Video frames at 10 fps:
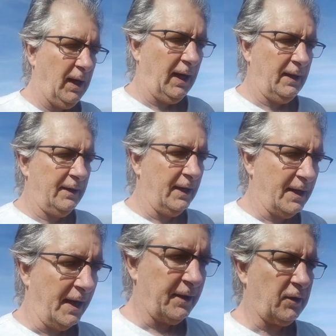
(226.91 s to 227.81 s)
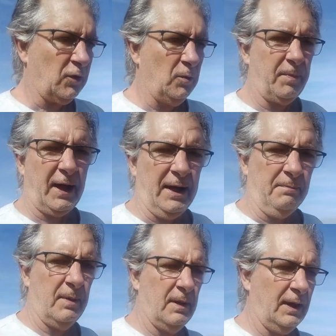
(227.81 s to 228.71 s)
and then another group
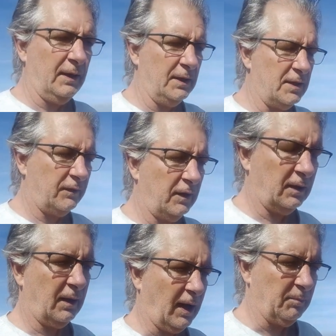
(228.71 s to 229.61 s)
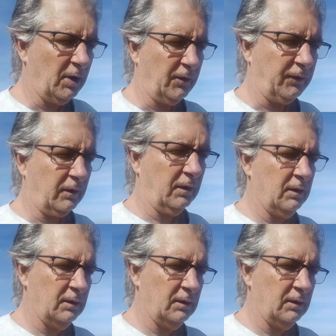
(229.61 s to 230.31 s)
came, and then she said, "I'm lost."